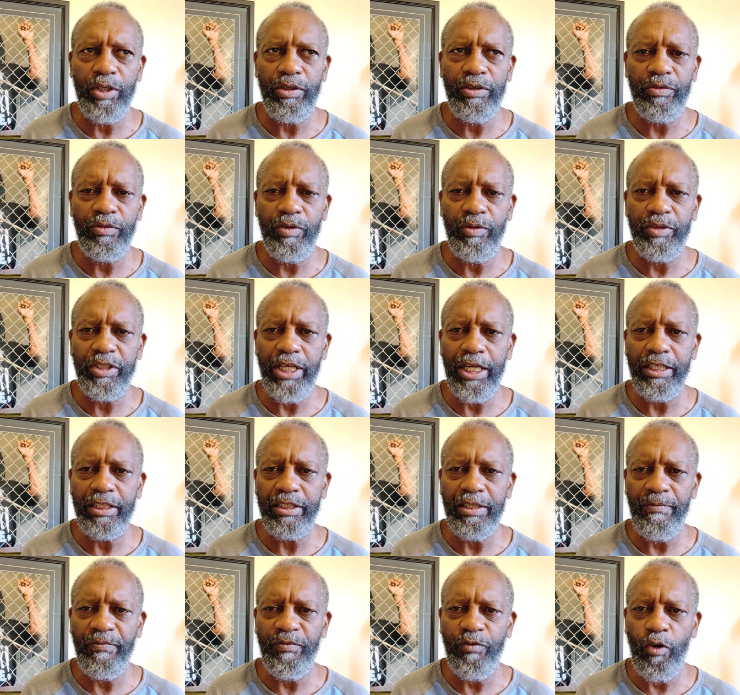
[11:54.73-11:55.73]
What what was
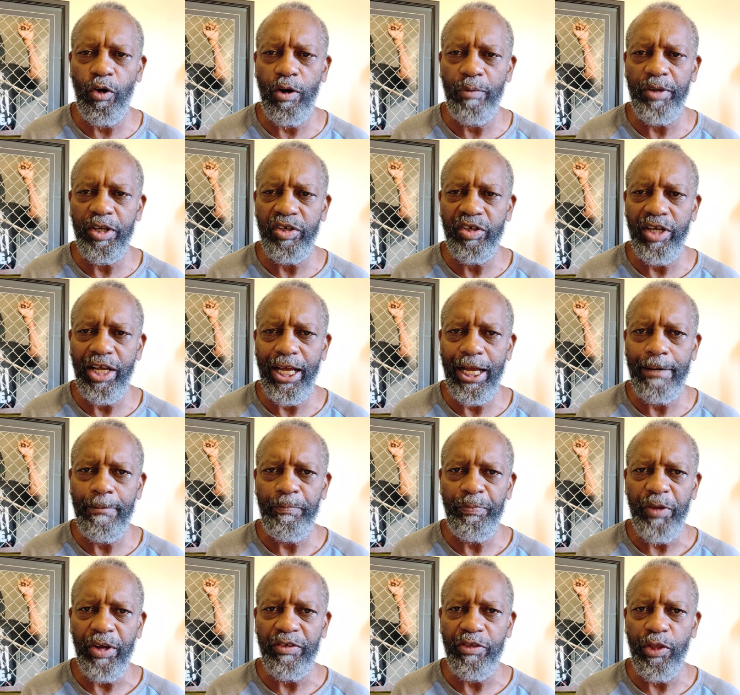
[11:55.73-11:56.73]
that? Some forum that you
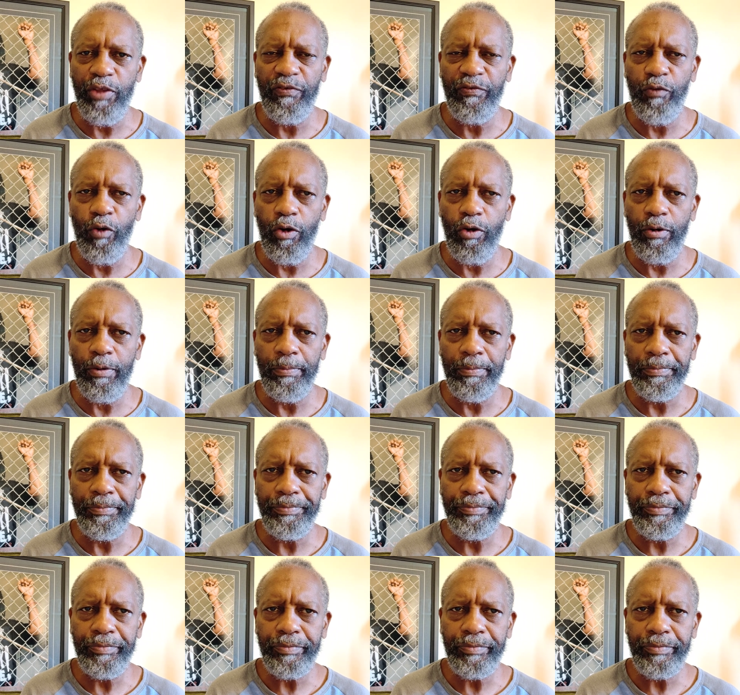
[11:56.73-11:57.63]
had? A youth forum?